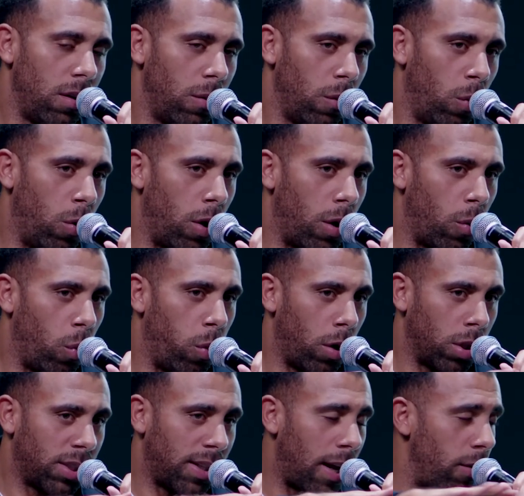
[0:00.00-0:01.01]

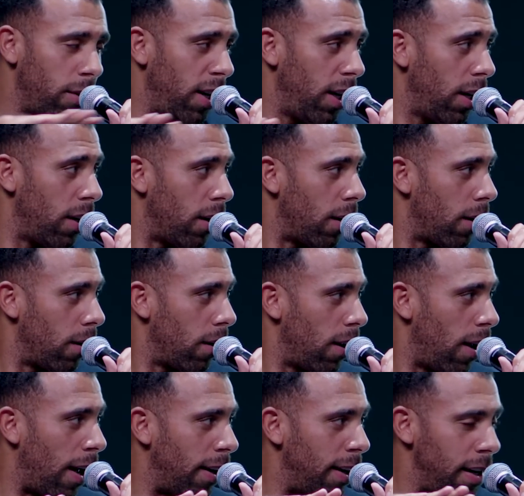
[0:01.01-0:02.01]
what's down here
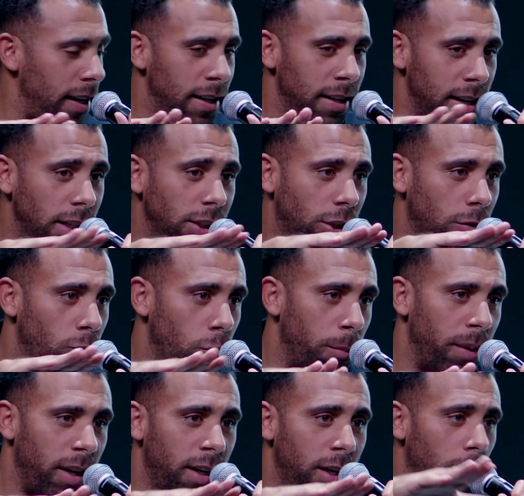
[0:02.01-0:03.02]
in the engine
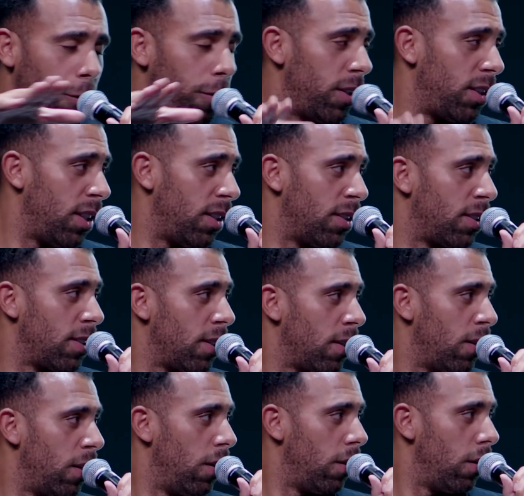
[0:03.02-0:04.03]
room, in the offices,
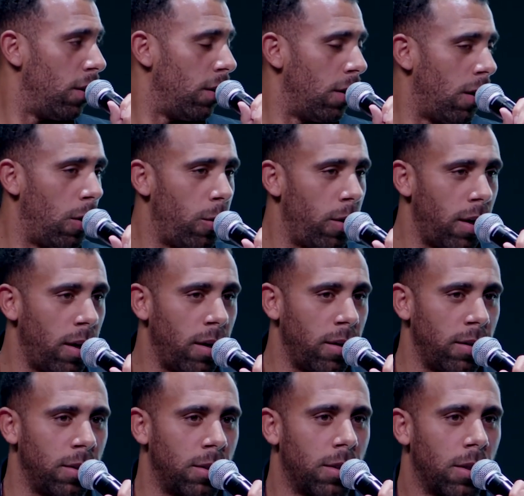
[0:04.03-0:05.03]
you know?
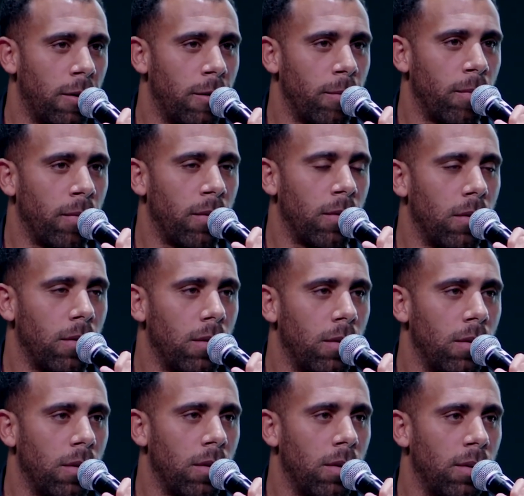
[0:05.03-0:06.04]
And
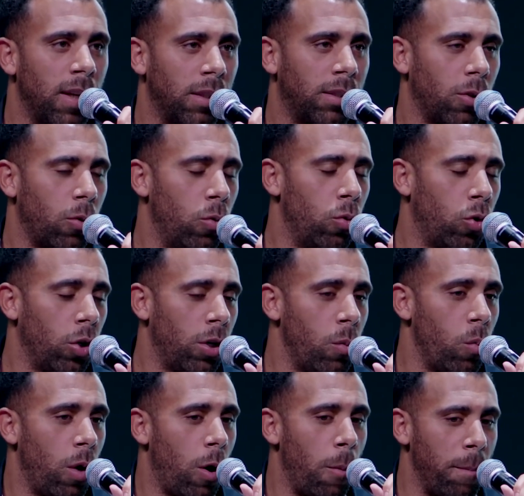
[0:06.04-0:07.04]
there's all good
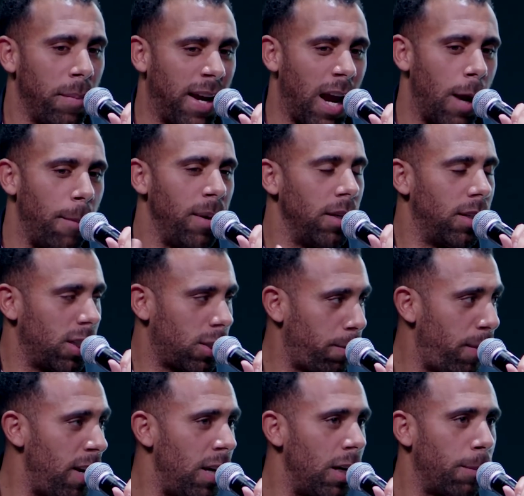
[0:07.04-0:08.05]
and well getting me in to
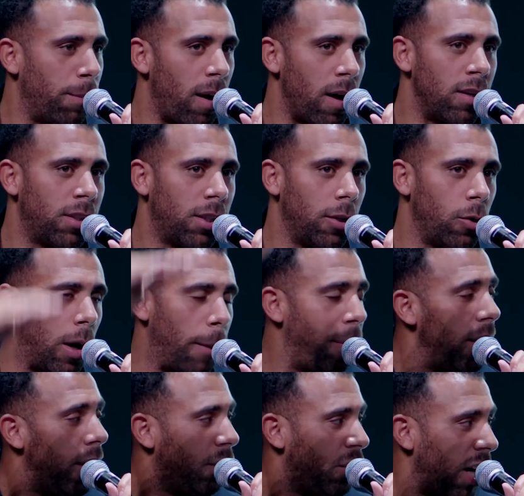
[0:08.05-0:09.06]
speak, but until up
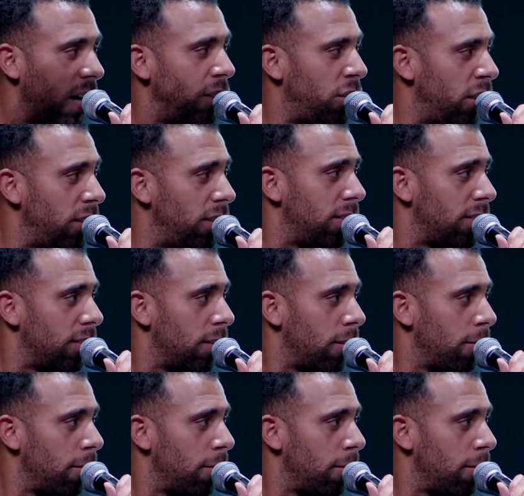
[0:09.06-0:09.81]
here changes,